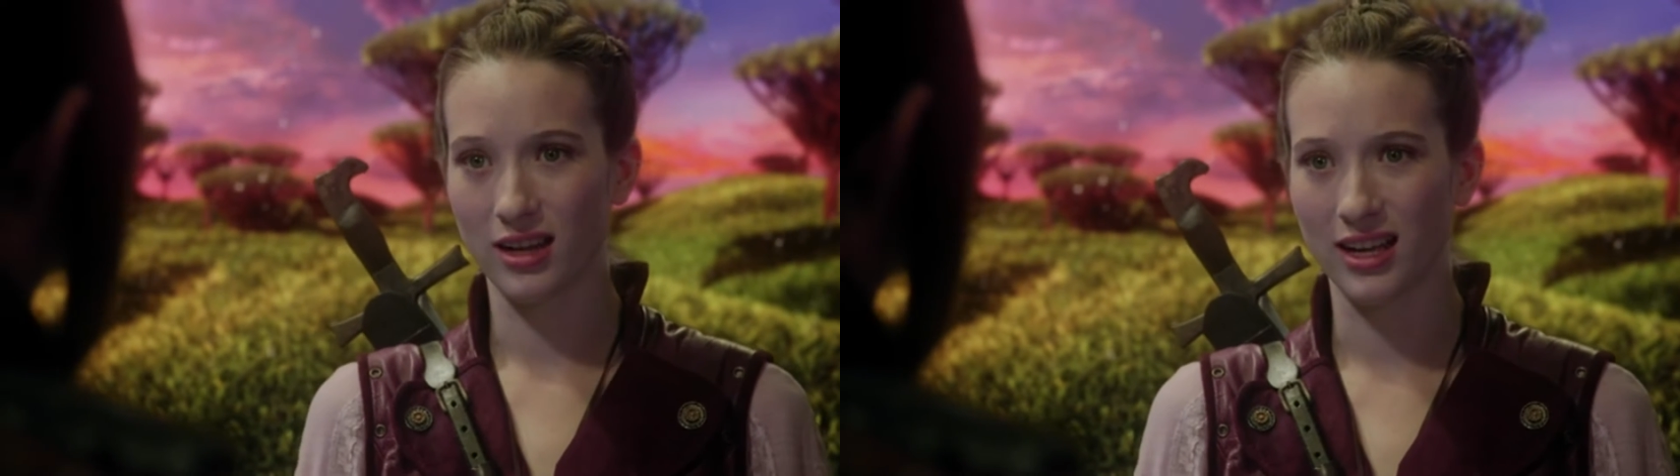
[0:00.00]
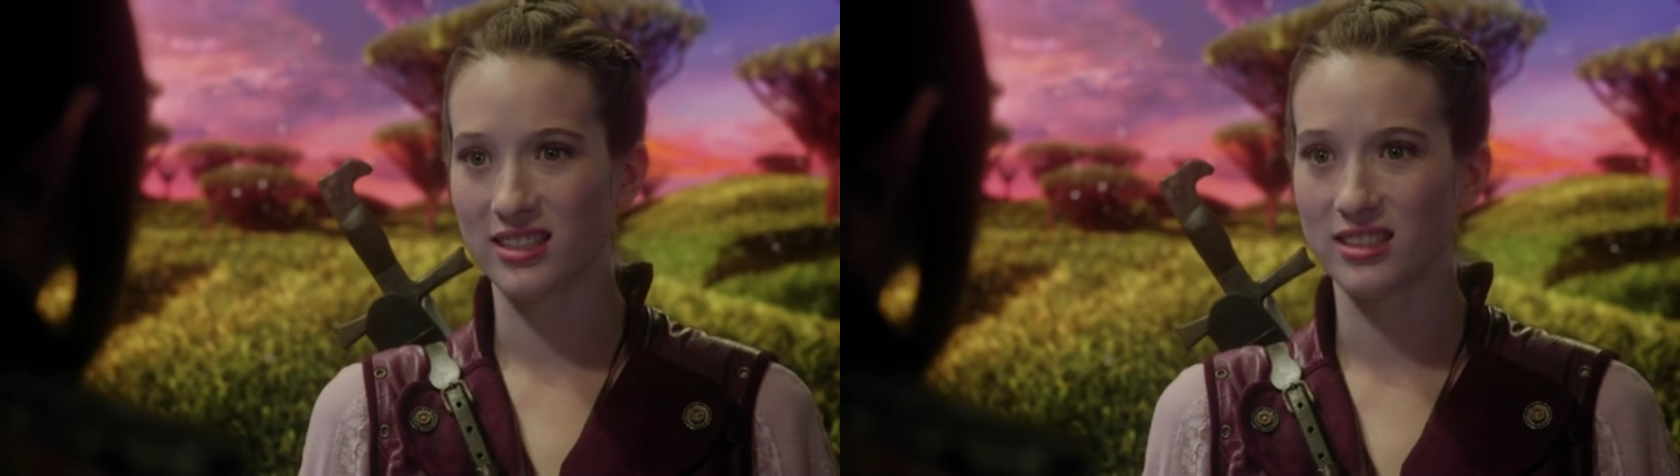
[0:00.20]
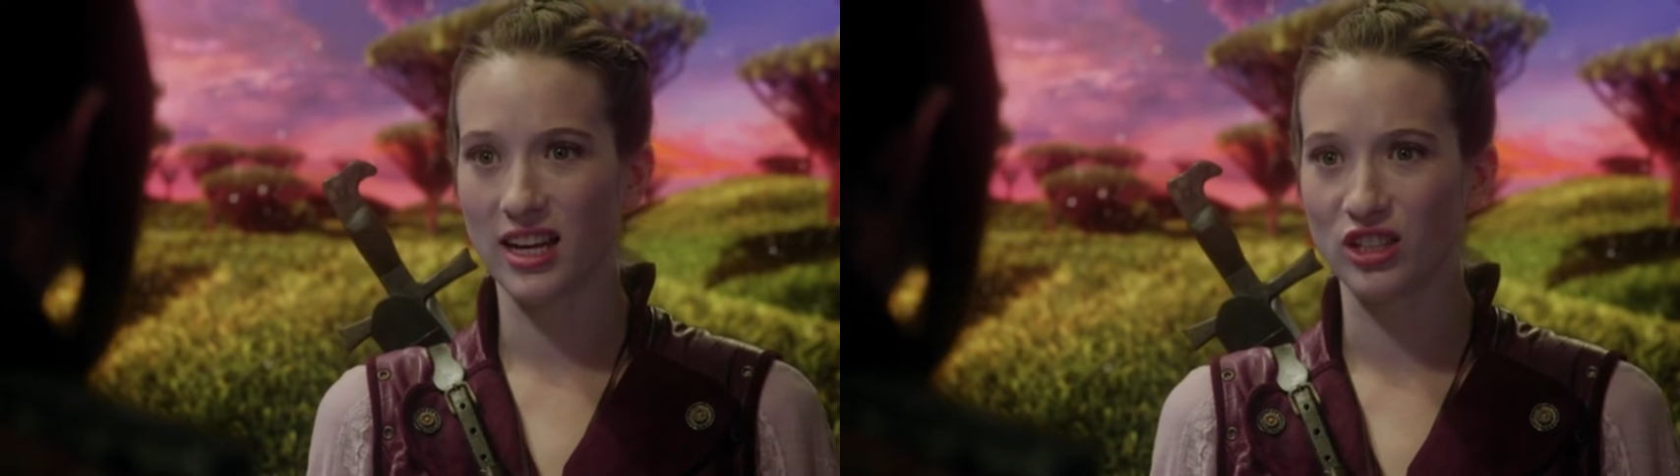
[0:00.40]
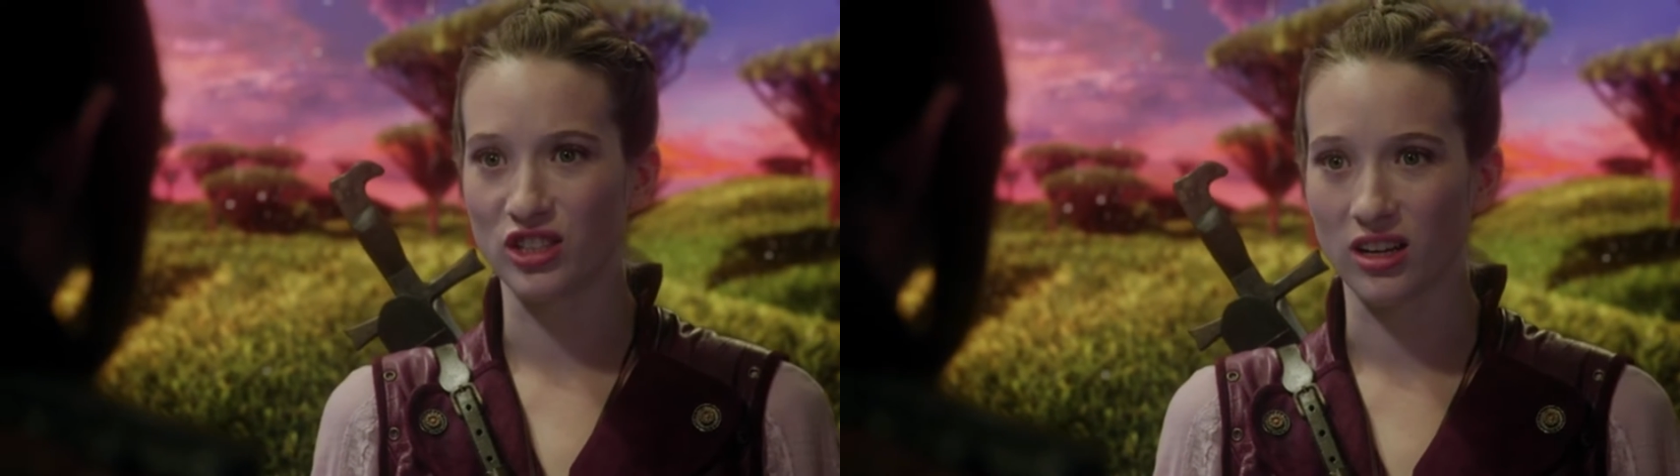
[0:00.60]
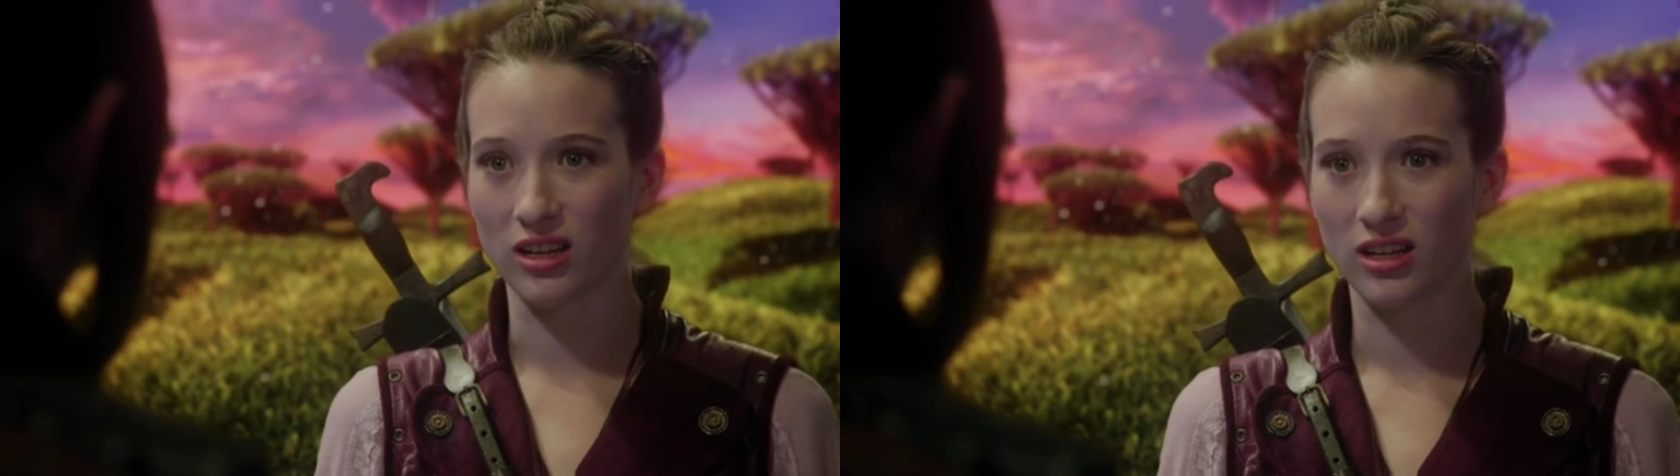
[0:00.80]

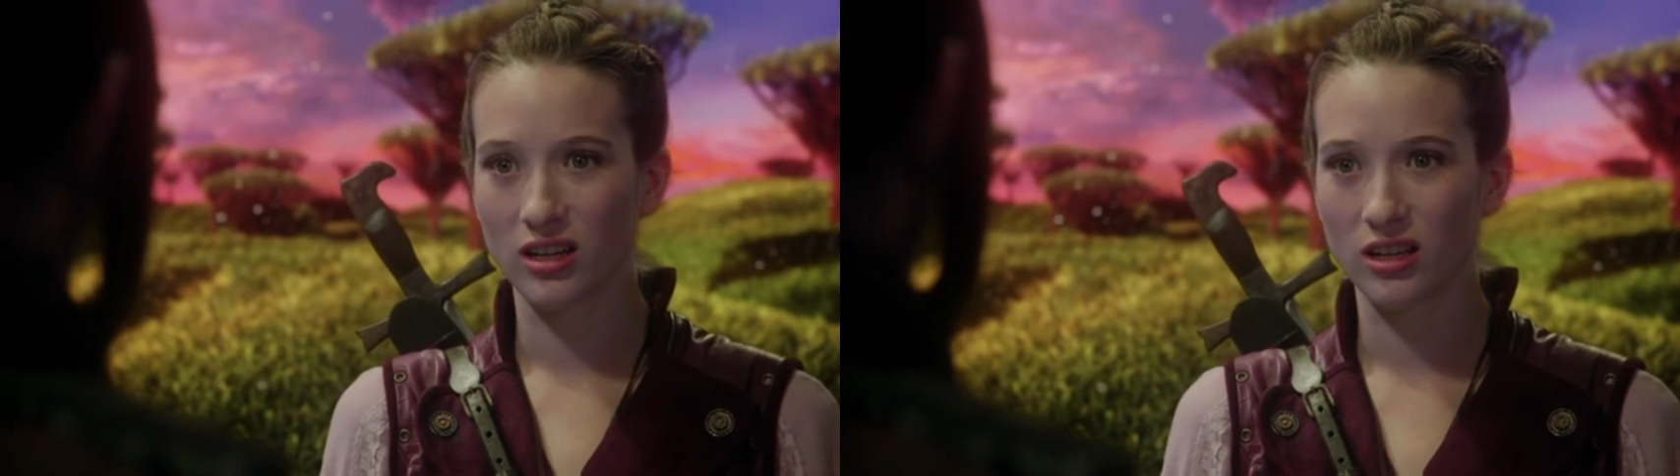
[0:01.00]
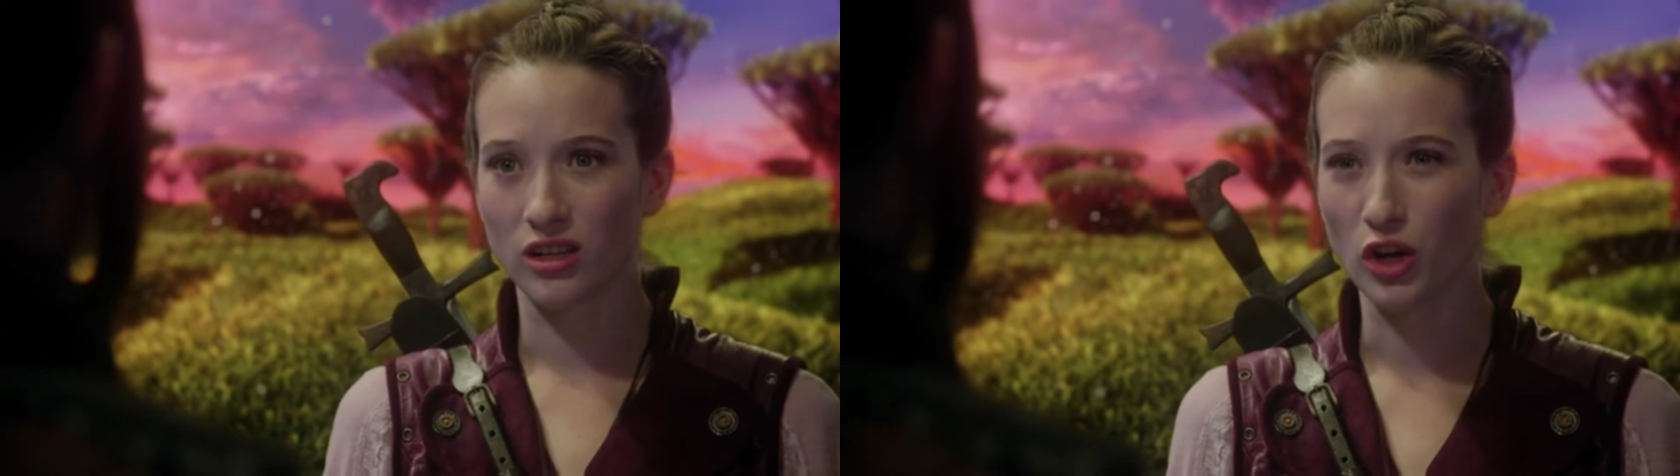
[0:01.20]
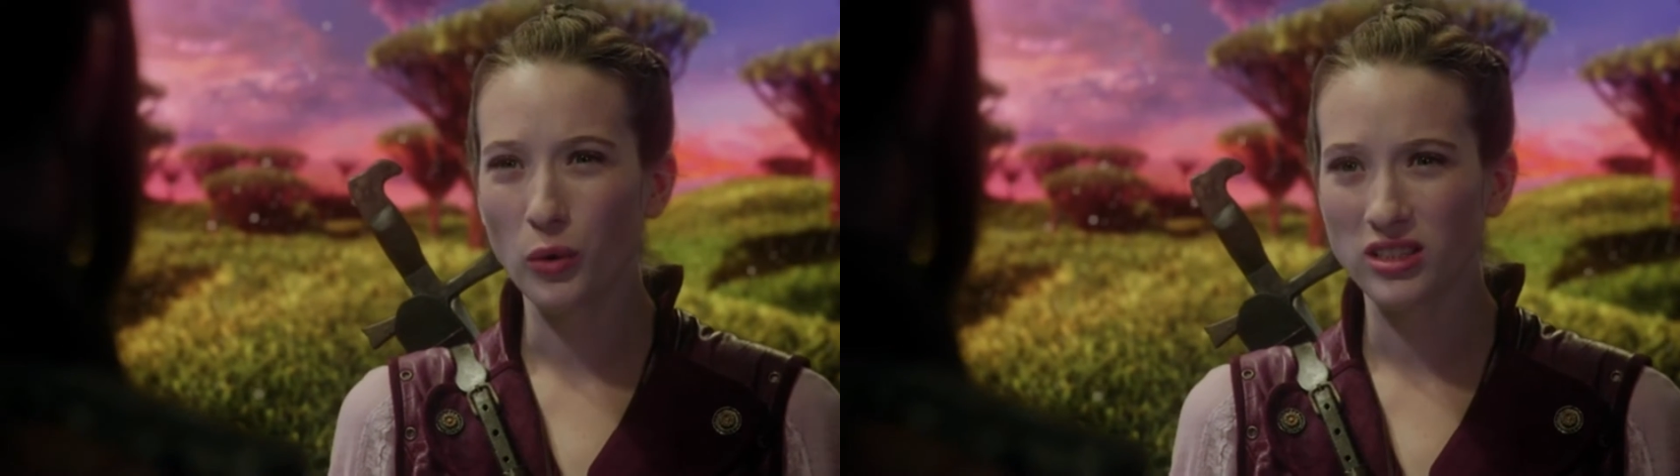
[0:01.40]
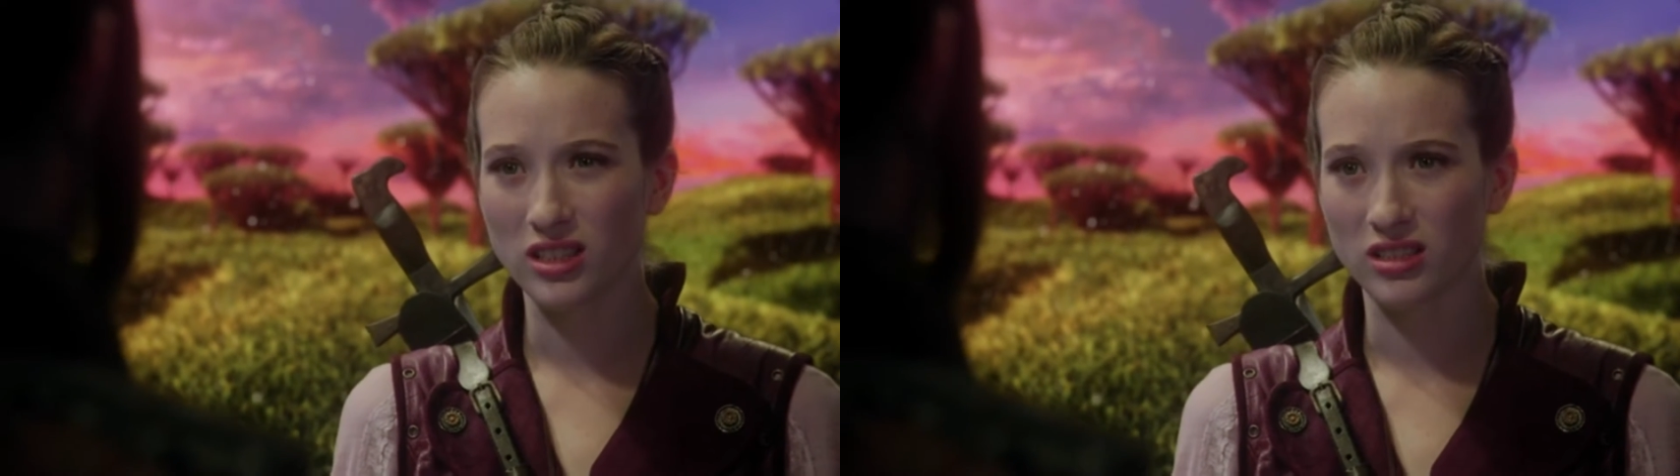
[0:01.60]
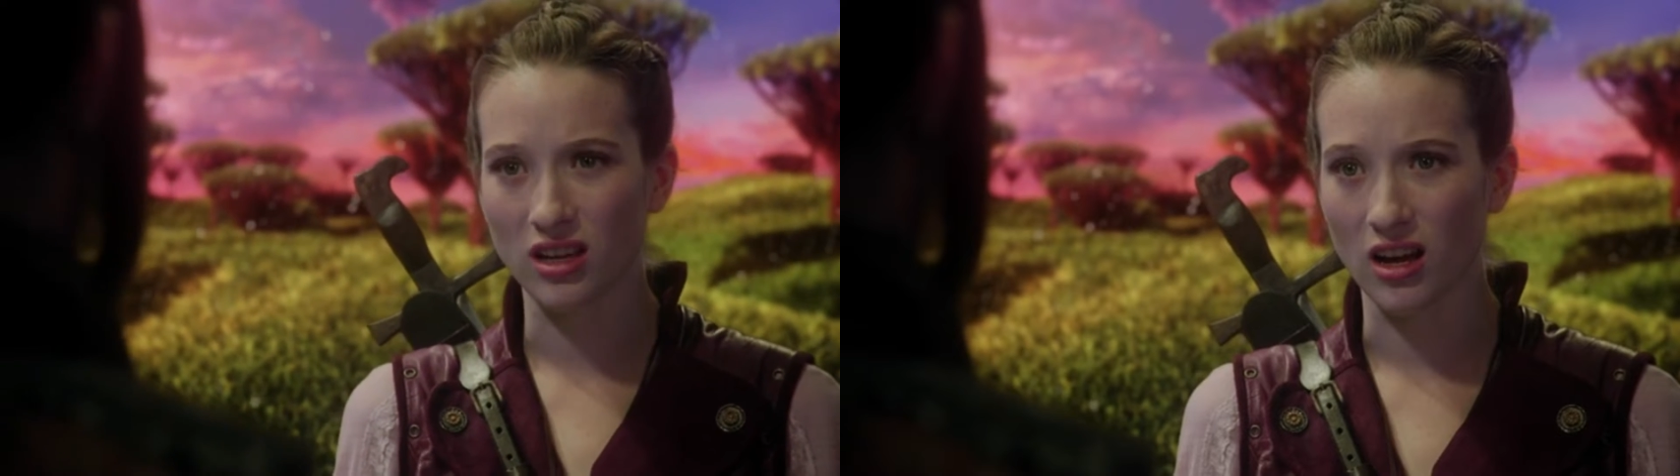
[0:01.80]
Anastasia. Who
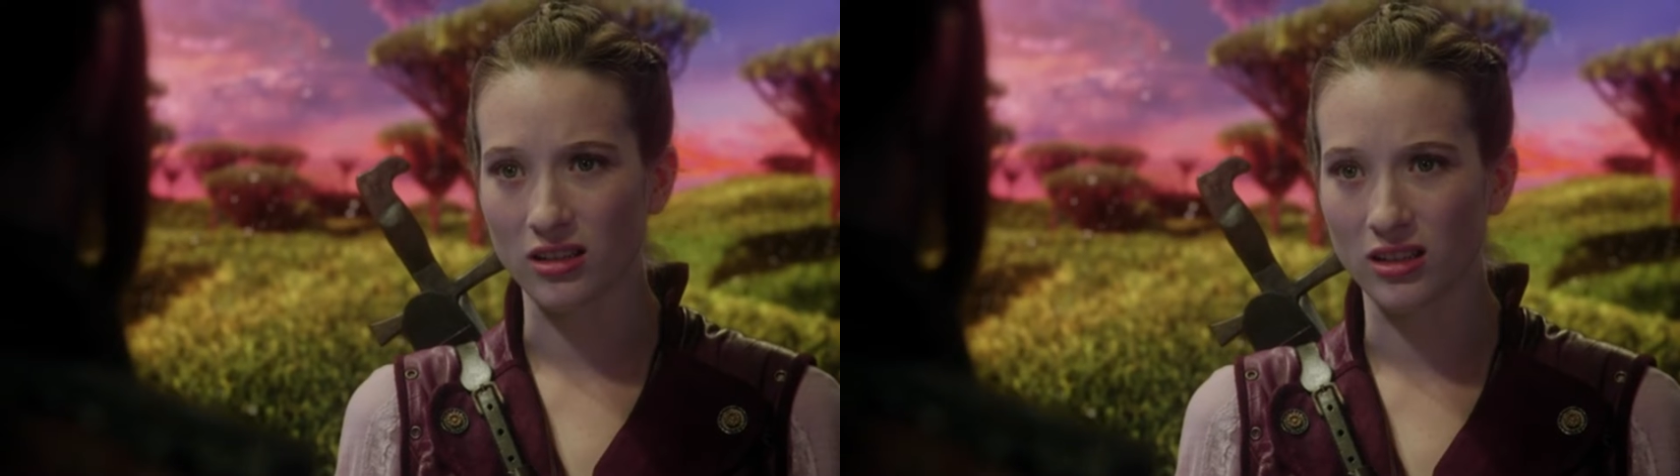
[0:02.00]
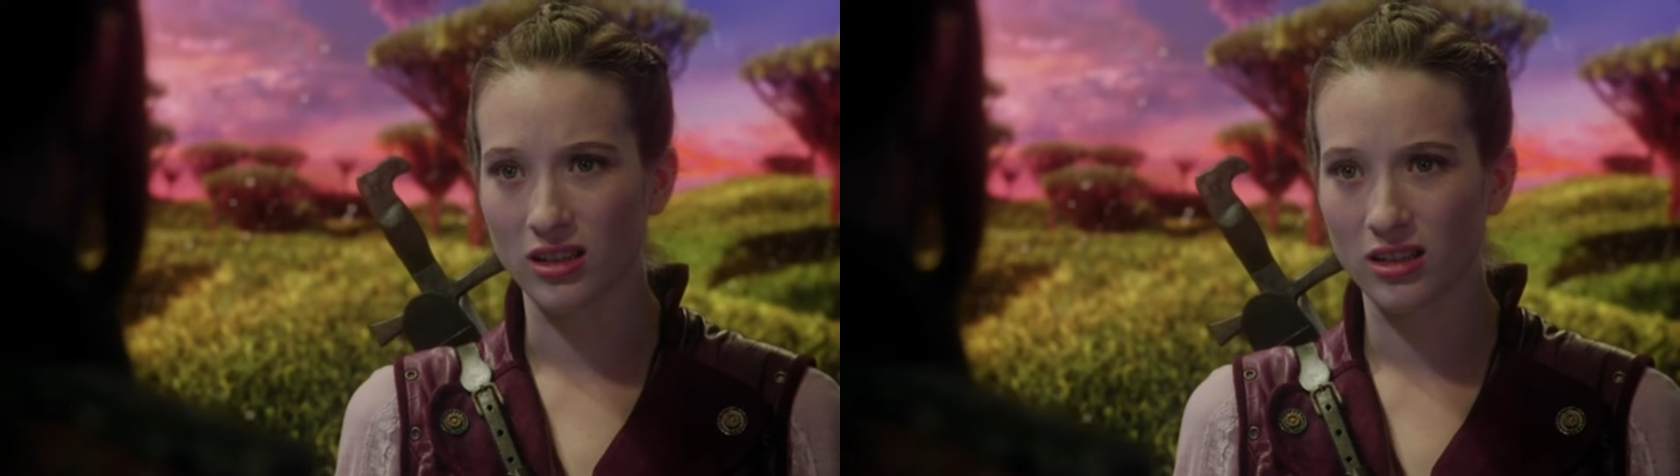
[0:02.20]
is this girl?